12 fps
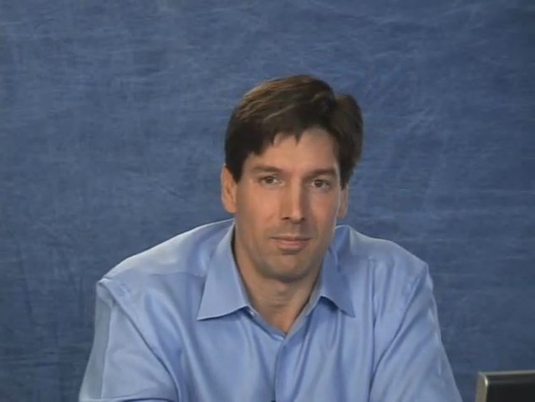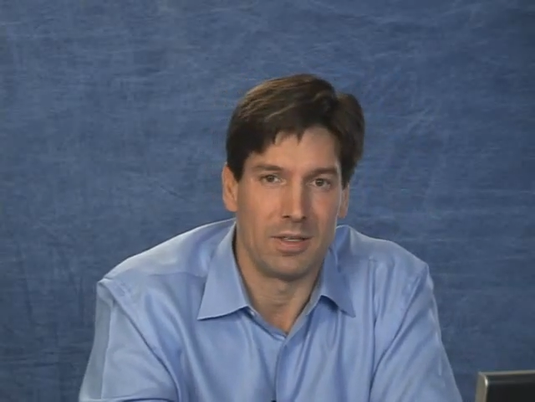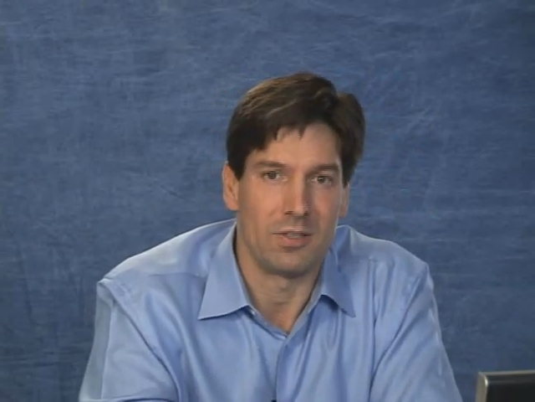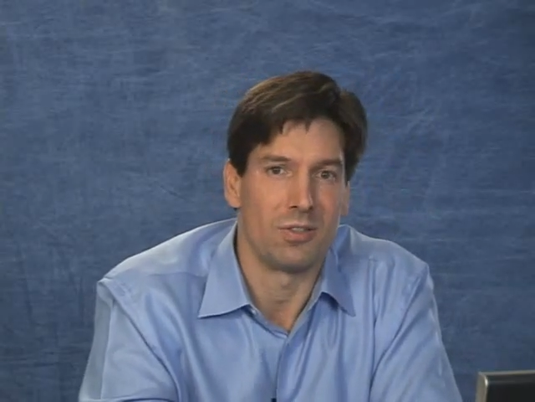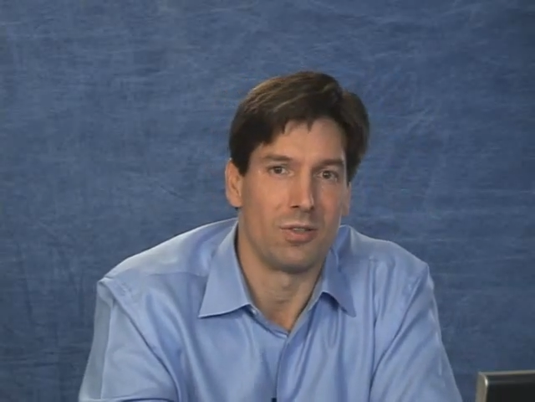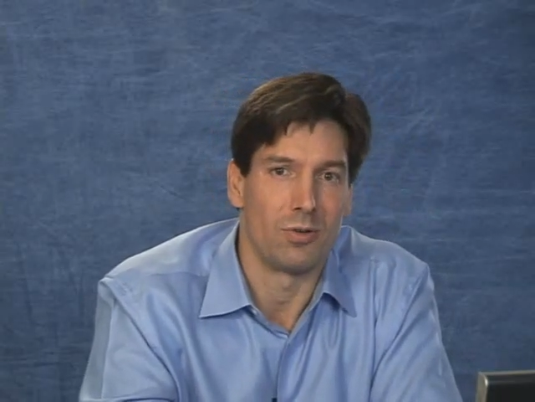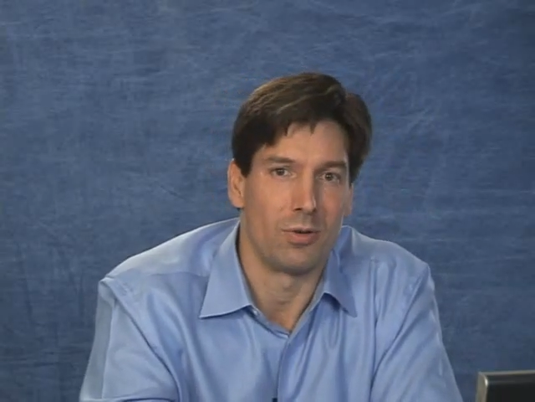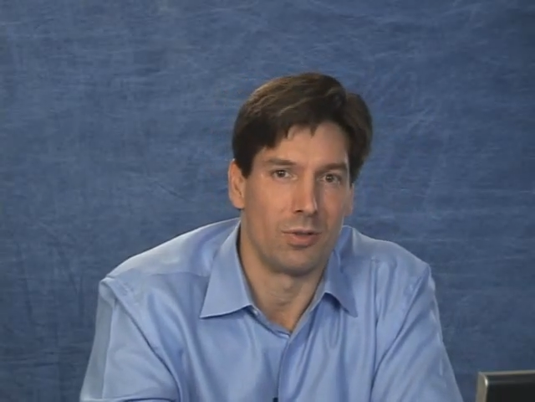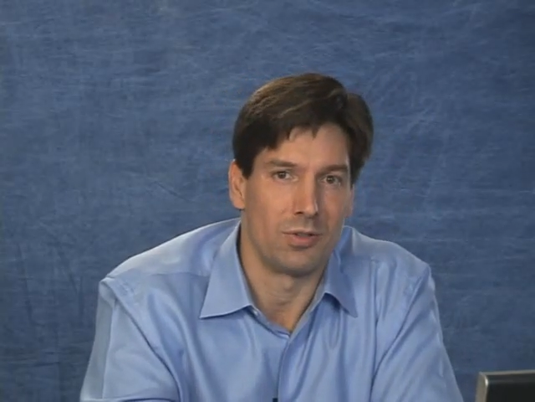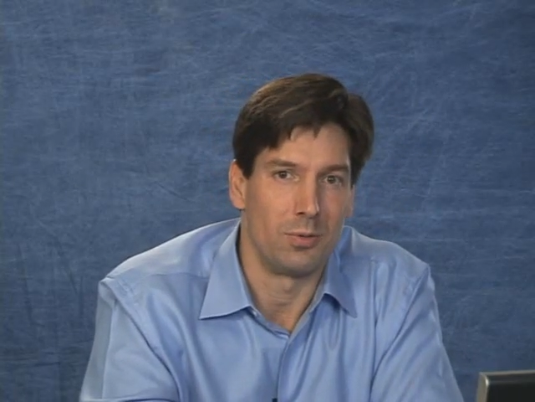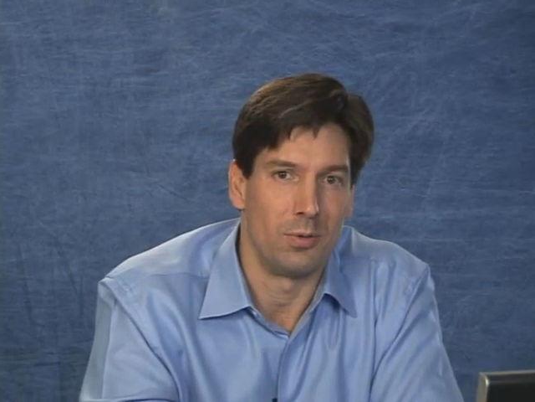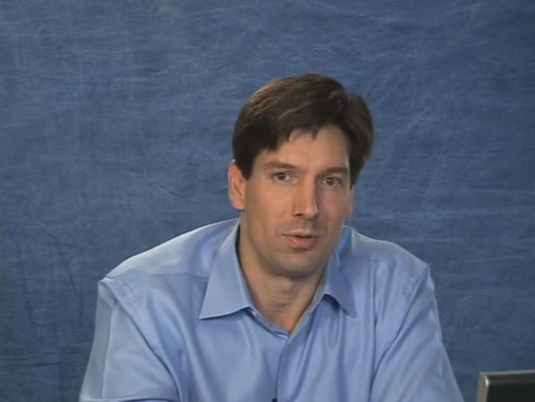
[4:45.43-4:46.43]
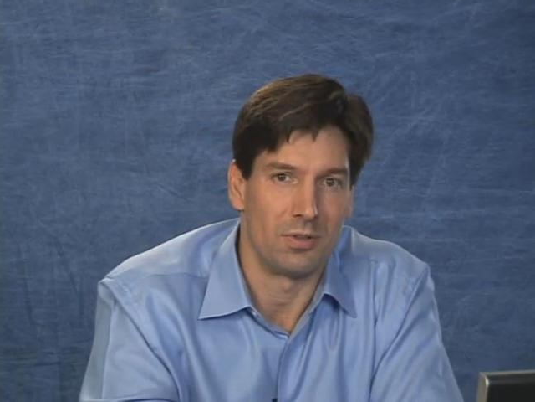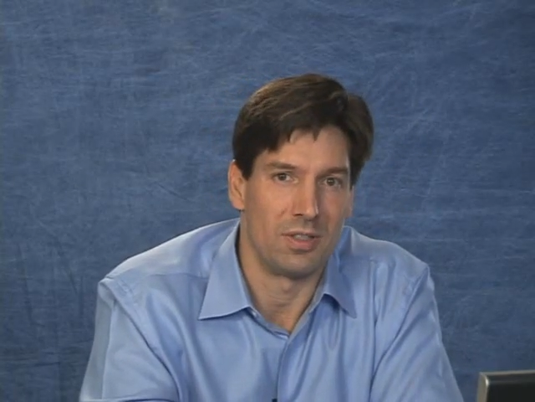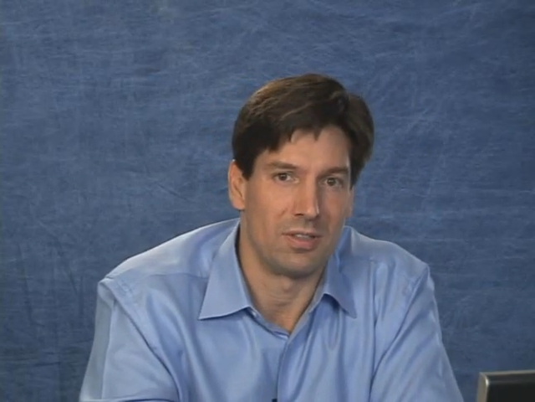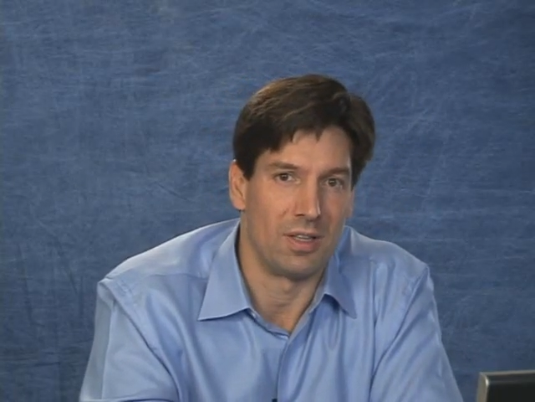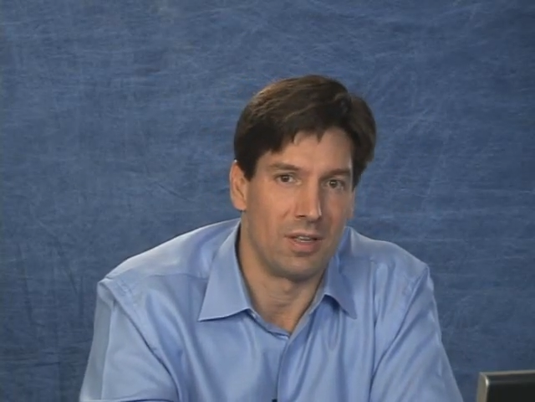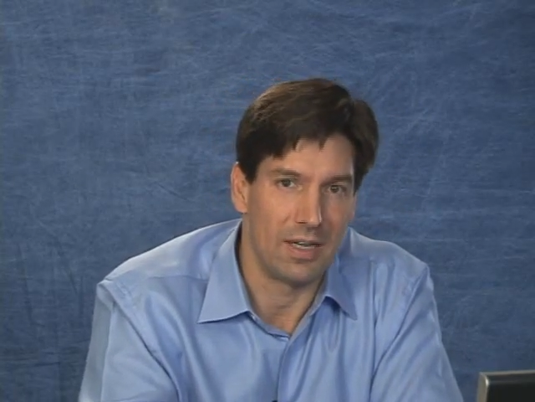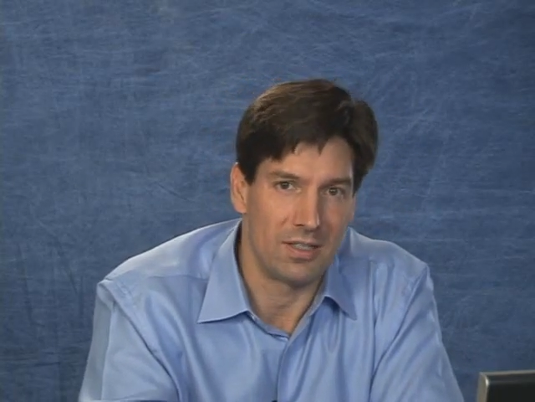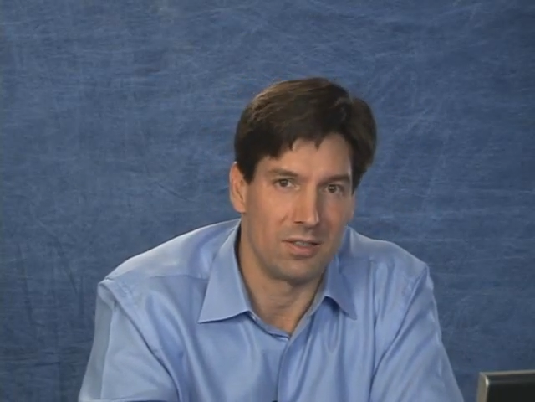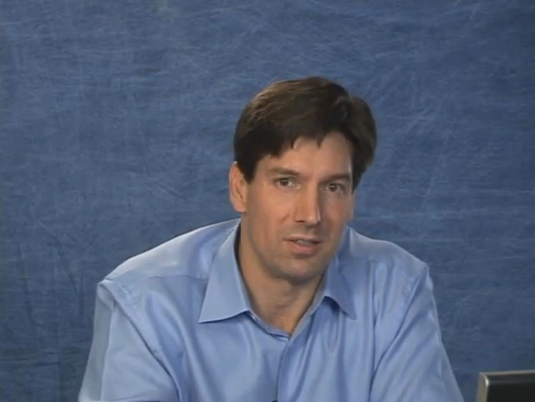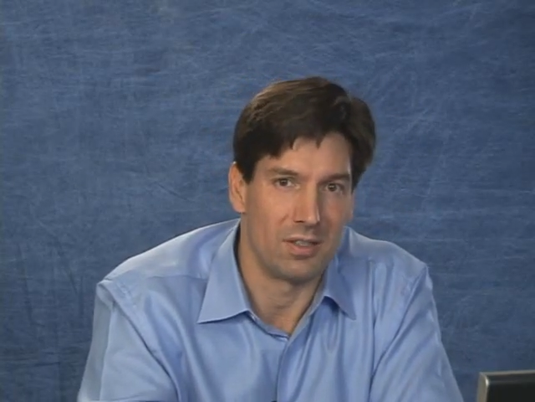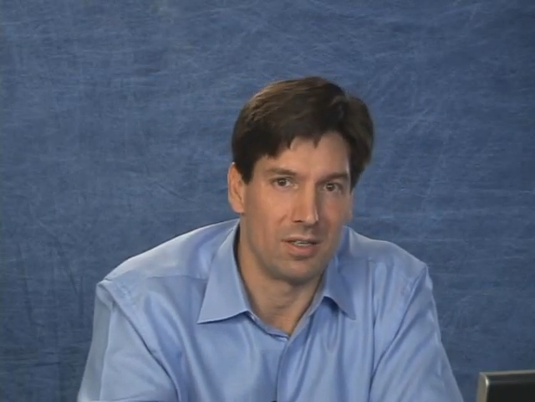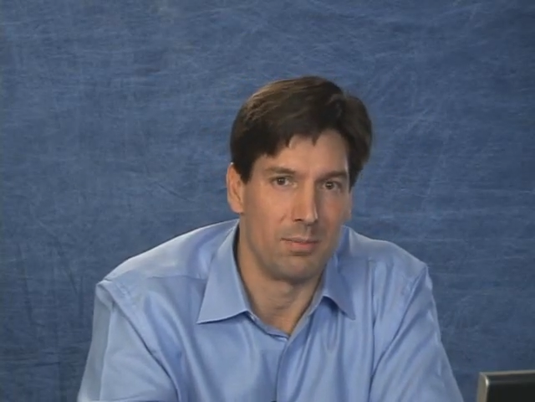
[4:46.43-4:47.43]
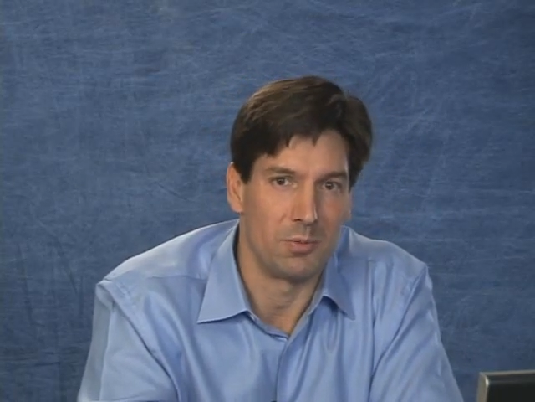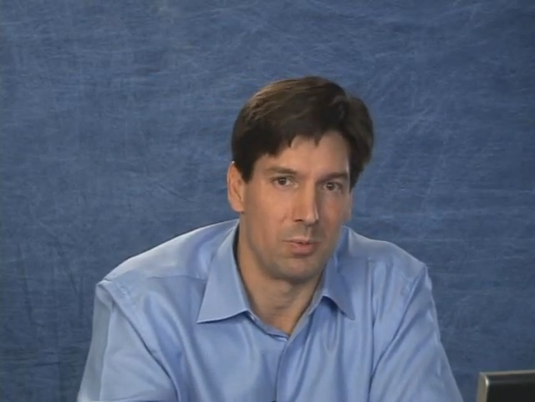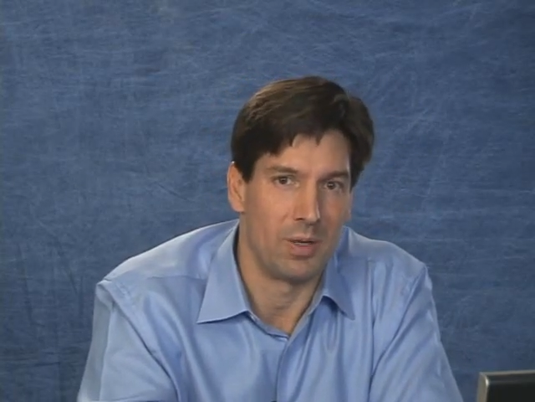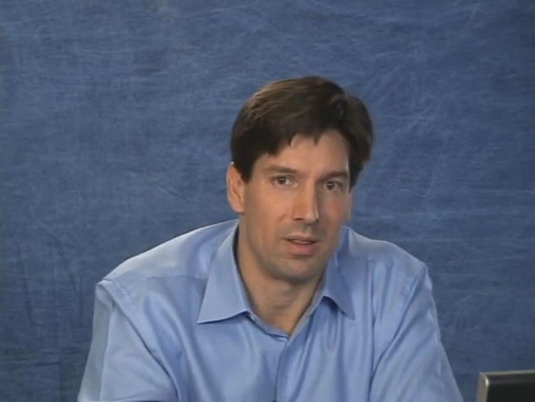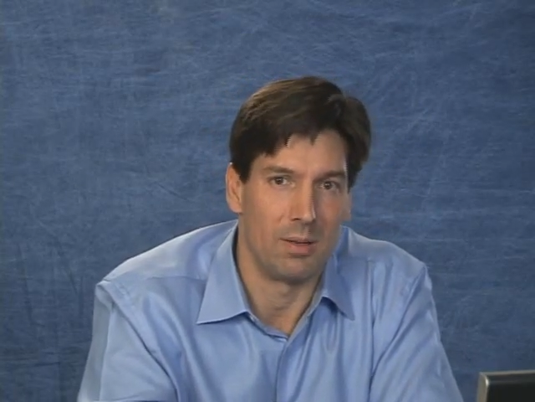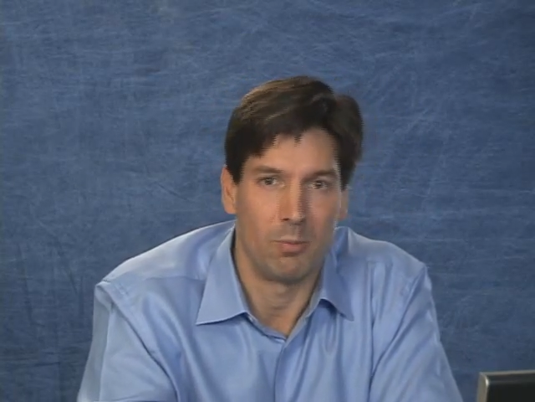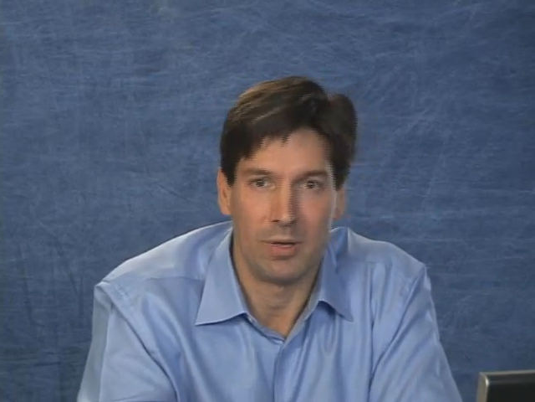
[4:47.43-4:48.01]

the Sysinternals tools is the license that comes with them.